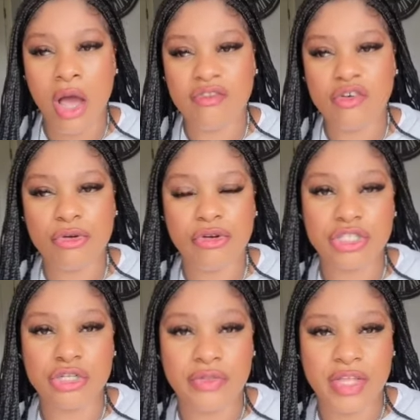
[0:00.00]
I've come across
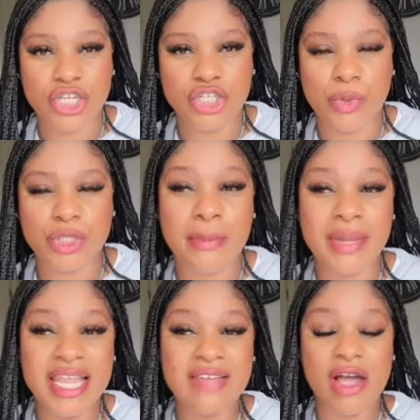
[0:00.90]
another issue which I
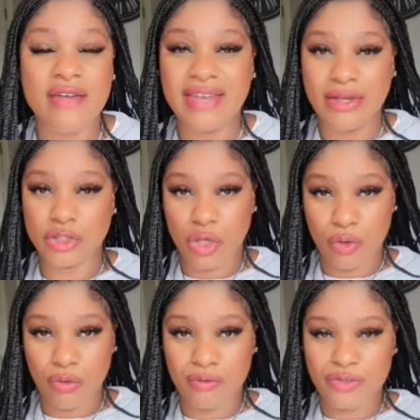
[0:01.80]
believe I've now
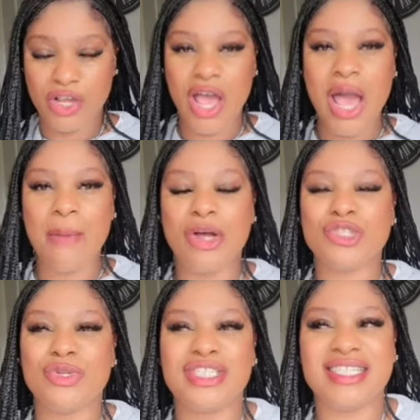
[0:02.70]
solved, but I just
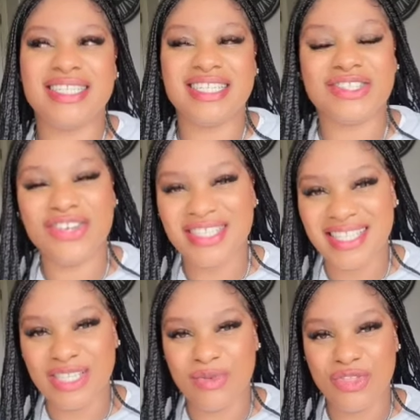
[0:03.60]
wanted to discuss
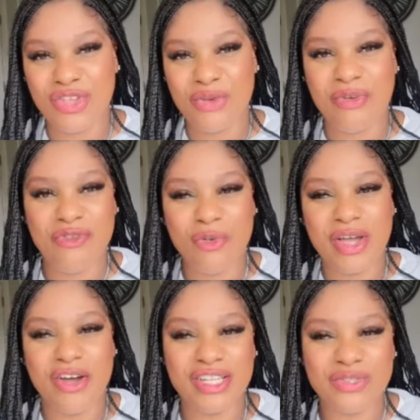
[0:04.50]
this with you before we
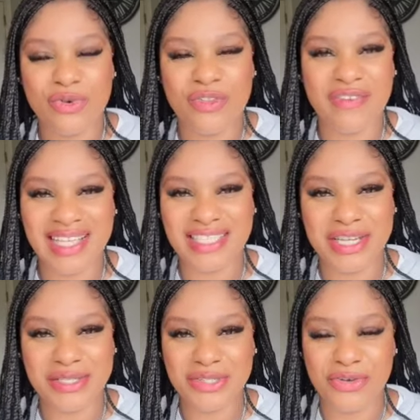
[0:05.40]
got into all the fasting
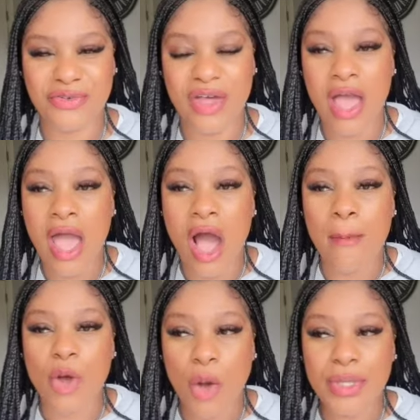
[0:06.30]
stuff. I'm
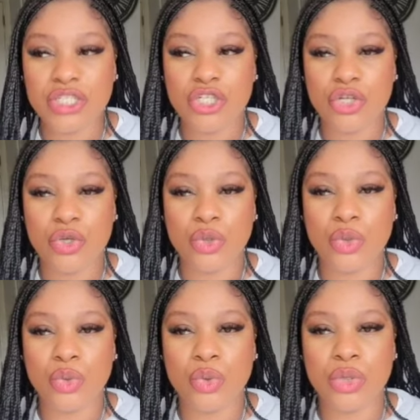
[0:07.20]
going
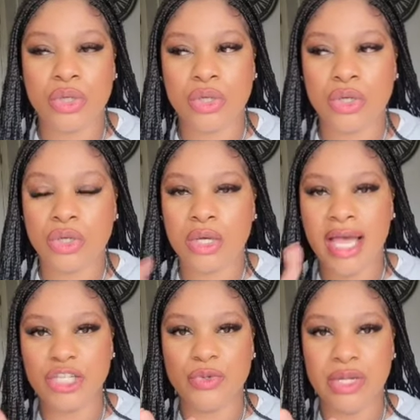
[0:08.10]
to
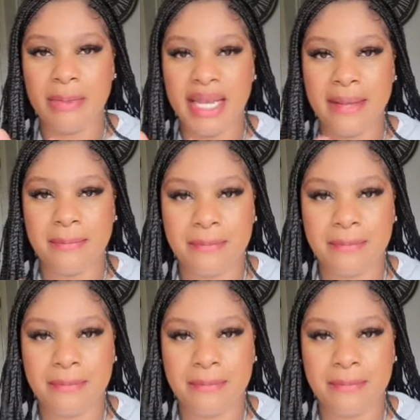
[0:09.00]
catch you in a minute.